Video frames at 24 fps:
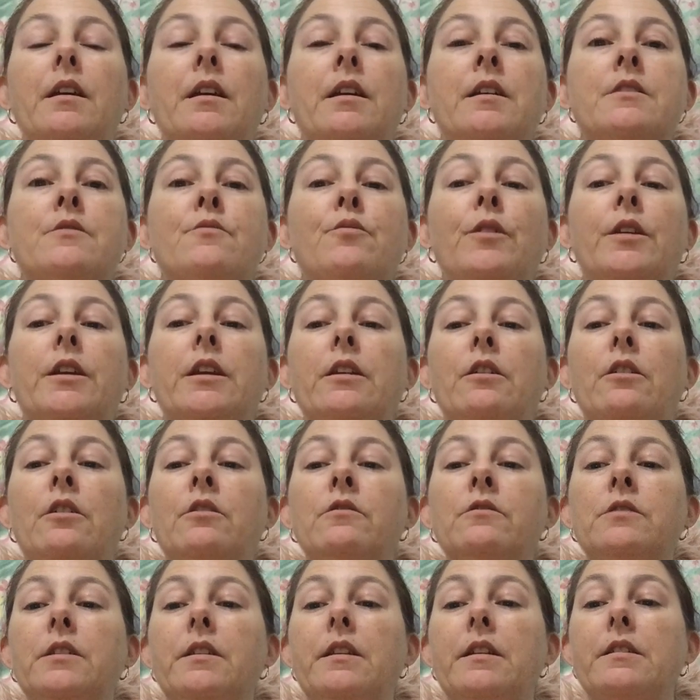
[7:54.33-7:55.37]
as we get
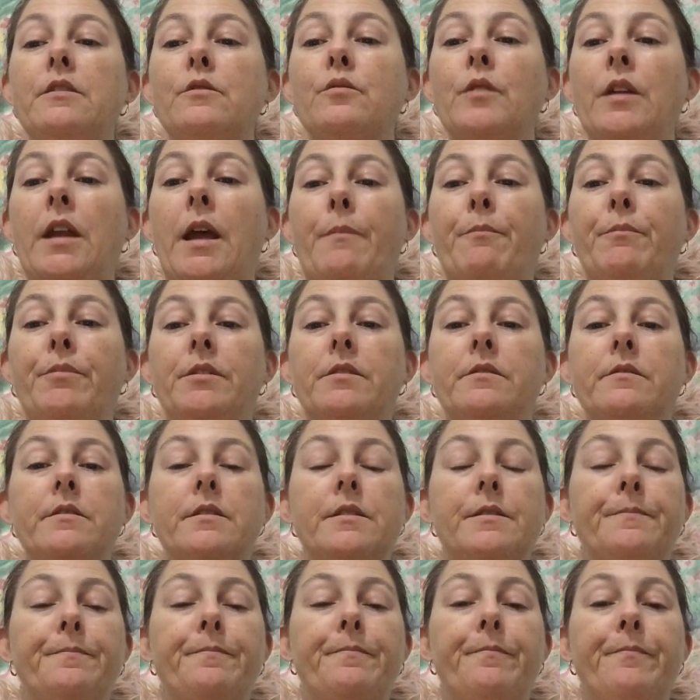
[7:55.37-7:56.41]
older, that's what
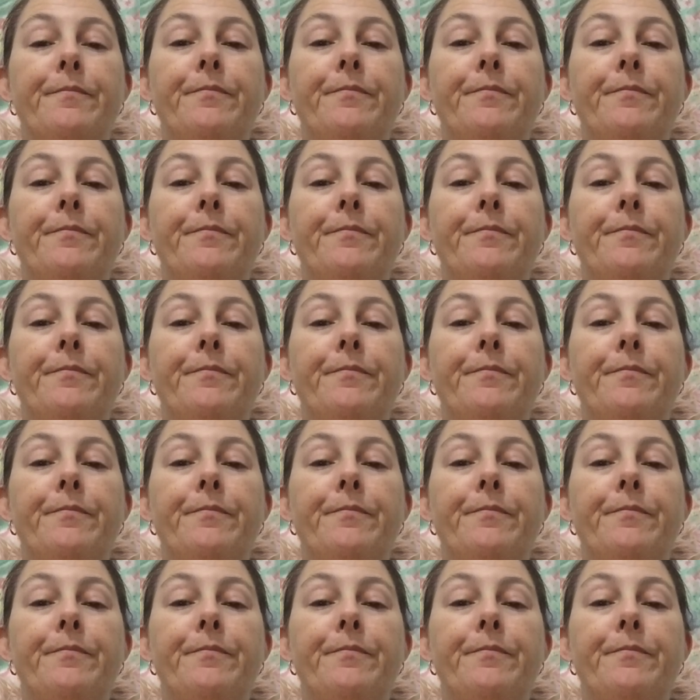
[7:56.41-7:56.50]
happens.